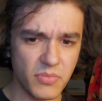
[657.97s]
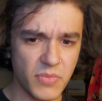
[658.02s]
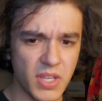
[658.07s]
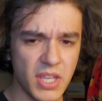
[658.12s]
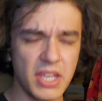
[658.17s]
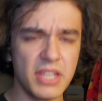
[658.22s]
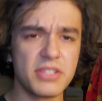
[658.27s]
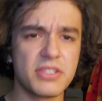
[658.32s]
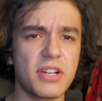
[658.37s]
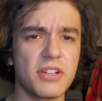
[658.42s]

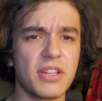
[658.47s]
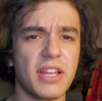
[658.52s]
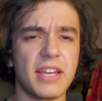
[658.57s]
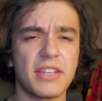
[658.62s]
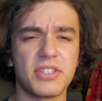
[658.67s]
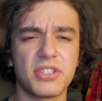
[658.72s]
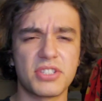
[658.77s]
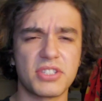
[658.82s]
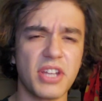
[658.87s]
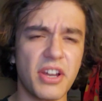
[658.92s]
Is there like
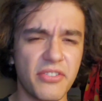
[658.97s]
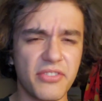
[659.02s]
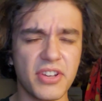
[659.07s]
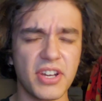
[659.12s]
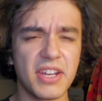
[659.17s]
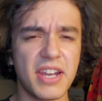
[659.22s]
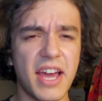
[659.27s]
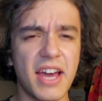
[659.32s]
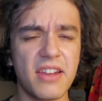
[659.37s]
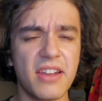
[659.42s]
stuff
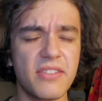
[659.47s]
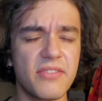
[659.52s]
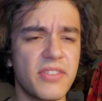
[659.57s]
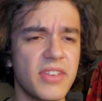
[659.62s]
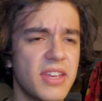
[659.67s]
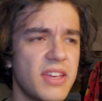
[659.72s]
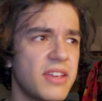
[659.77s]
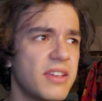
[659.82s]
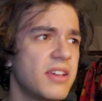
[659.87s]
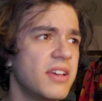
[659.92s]
cut out of
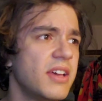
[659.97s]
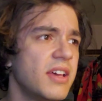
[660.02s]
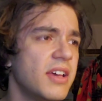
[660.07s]
it?